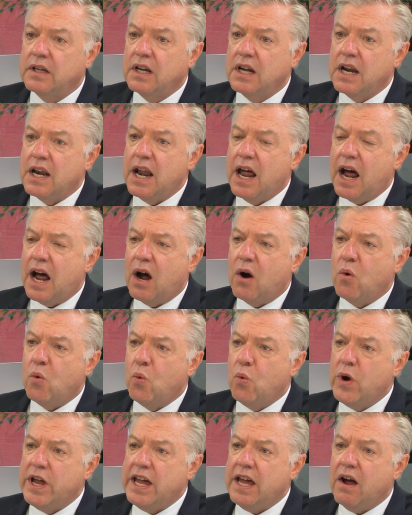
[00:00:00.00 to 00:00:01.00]
Now
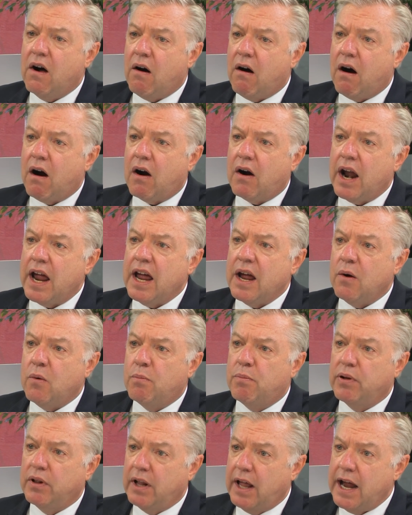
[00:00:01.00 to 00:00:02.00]
we are a
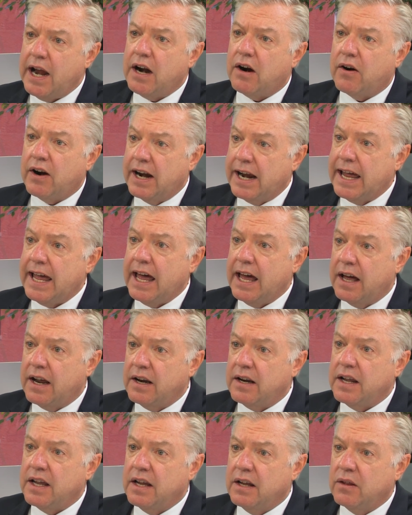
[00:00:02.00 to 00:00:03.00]
player again
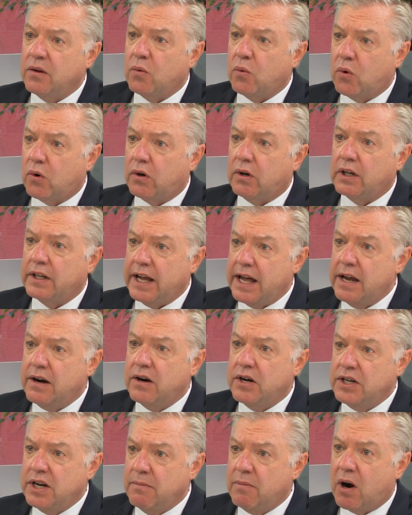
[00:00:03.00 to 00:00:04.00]
in the world
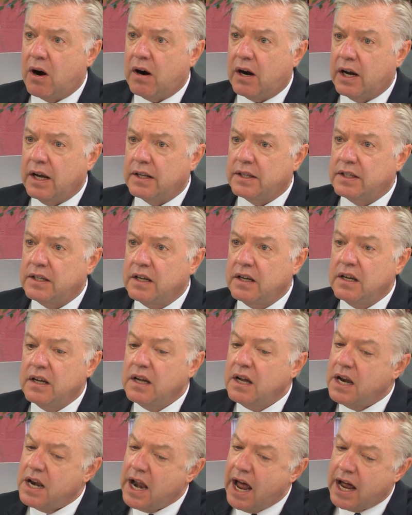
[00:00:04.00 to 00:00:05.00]
energy markets,
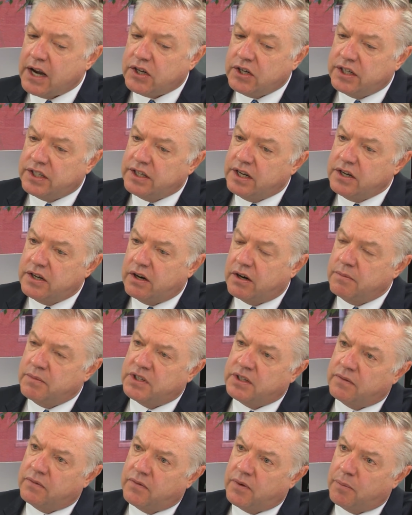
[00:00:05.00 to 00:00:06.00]
not just in terms
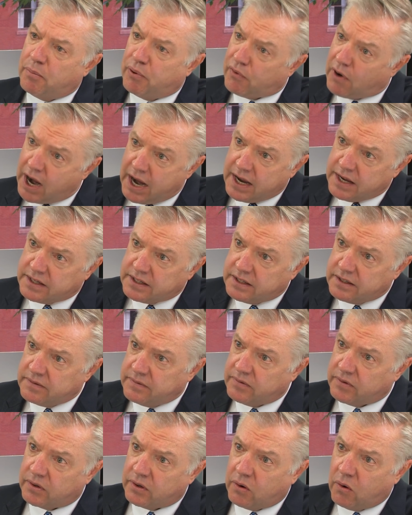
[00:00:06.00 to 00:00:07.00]
of the price
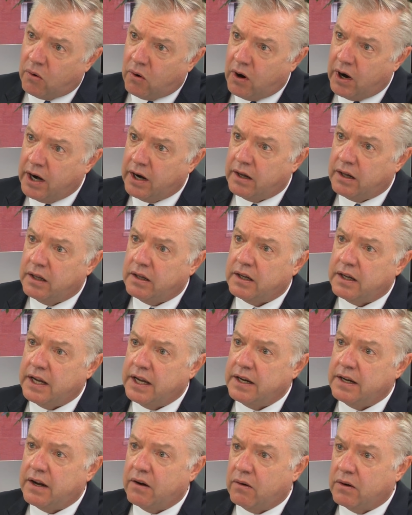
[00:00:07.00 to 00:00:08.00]
for oil
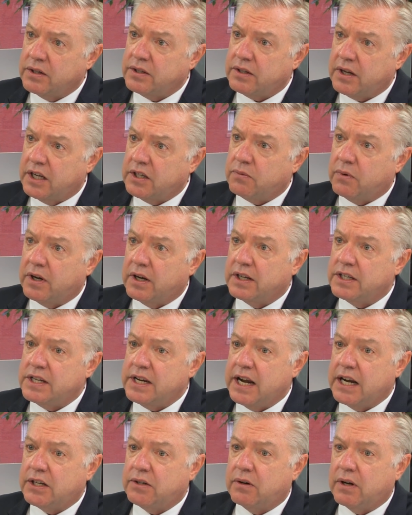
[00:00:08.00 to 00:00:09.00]
and also, as well as
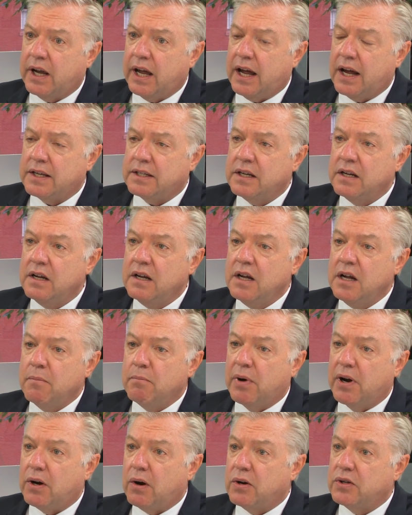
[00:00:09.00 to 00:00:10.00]
natural gas,
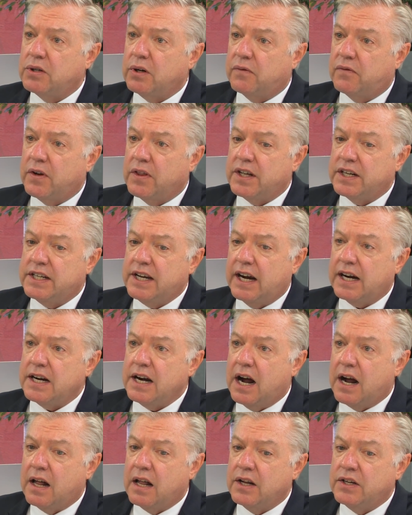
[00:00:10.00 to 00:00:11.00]
but also for the
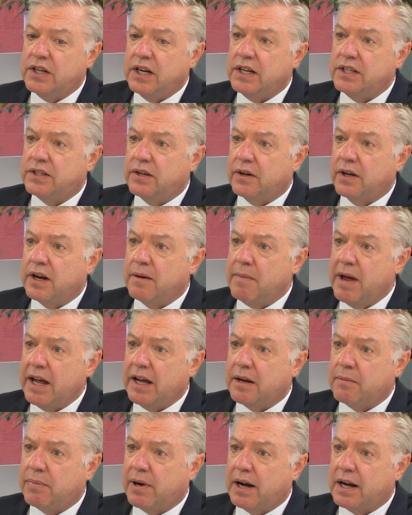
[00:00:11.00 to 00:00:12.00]
technologies that are going to make
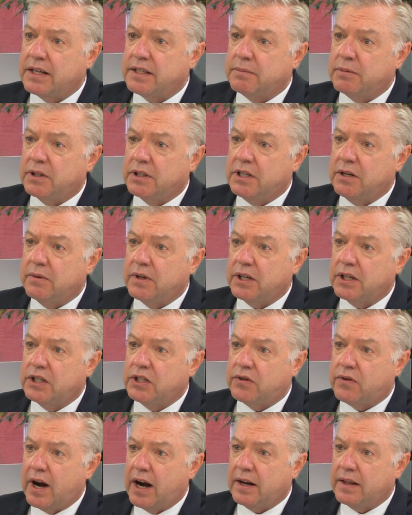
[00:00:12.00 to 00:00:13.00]
it possible to
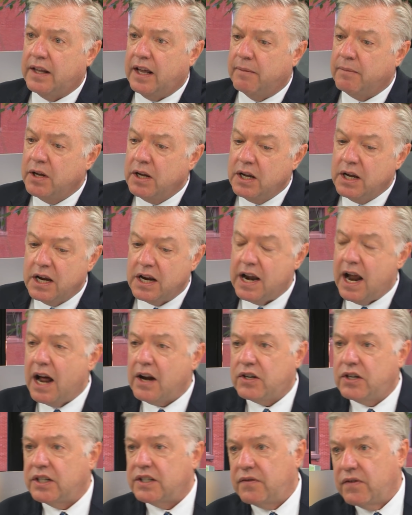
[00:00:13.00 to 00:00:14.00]
extract them, not
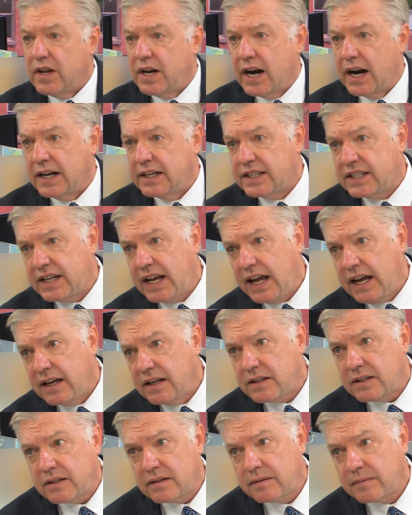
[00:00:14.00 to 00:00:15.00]
just for the United
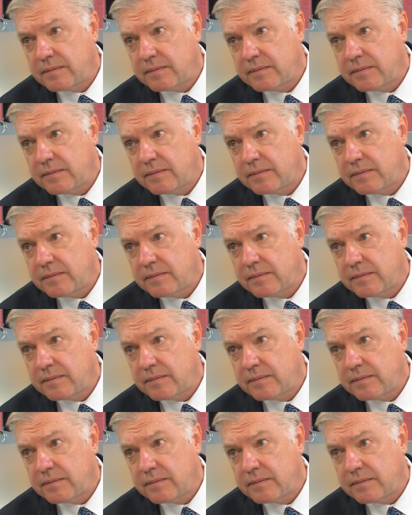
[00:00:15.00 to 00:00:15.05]
States,